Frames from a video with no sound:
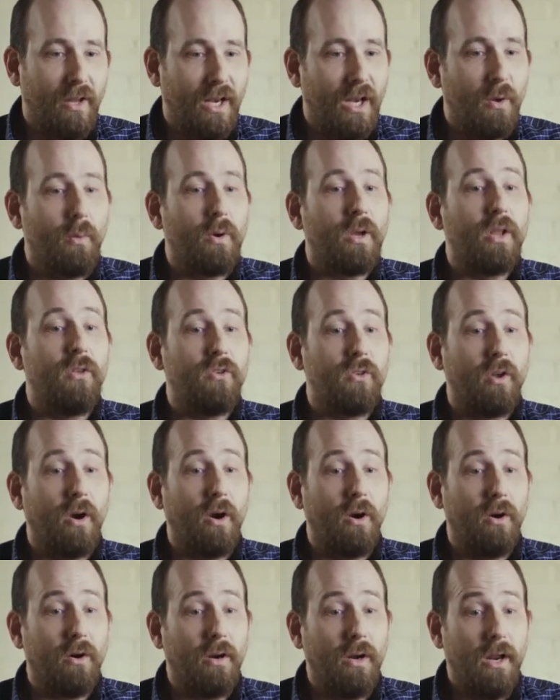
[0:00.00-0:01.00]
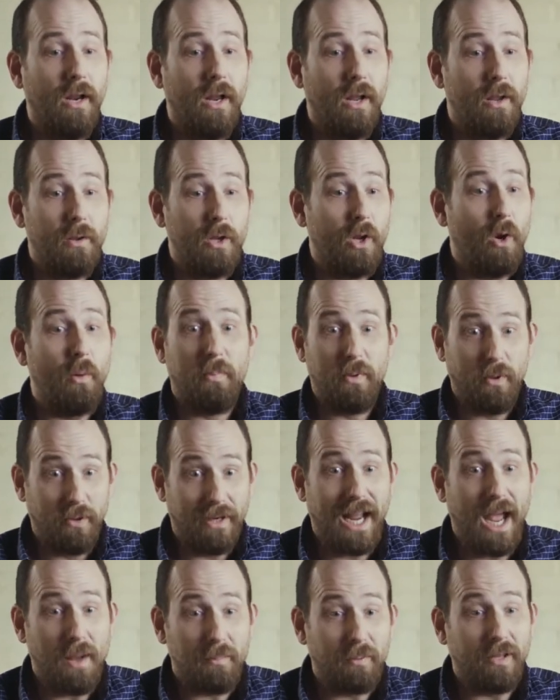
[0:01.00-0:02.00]
anyone can start,
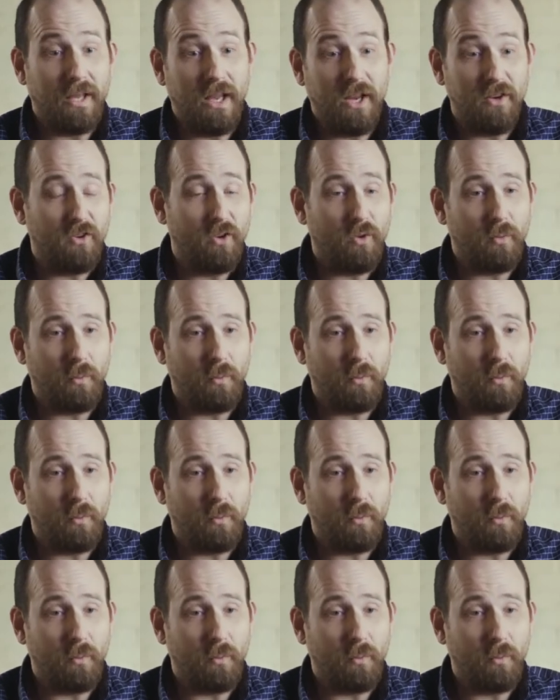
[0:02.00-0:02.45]
building applications